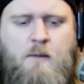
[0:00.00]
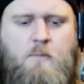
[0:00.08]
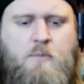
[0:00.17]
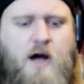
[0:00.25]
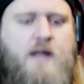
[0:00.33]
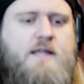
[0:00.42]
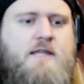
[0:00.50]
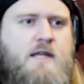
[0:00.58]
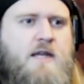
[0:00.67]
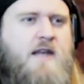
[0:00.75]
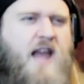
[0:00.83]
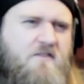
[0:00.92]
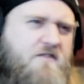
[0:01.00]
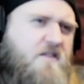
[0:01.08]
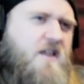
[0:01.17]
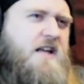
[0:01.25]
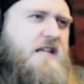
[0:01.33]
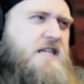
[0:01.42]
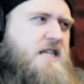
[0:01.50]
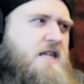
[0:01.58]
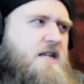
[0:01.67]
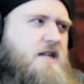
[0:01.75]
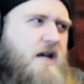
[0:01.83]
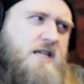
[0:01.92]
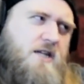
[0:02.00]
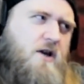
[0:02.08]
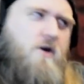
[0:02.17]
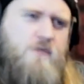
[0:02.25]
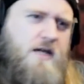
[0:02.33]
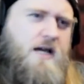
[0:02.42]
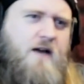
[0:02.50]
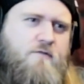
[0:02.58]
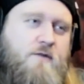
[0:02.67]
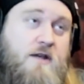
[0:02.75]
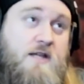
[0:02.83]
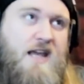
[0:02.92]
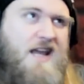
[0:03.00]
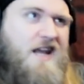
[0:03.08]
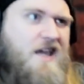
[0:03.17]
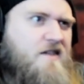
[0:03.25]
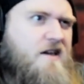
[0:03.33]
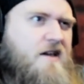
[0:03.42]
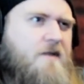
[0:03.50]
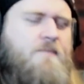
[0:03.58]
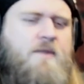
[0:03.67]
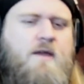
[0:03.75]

But Netflix doesn't owe the government anything.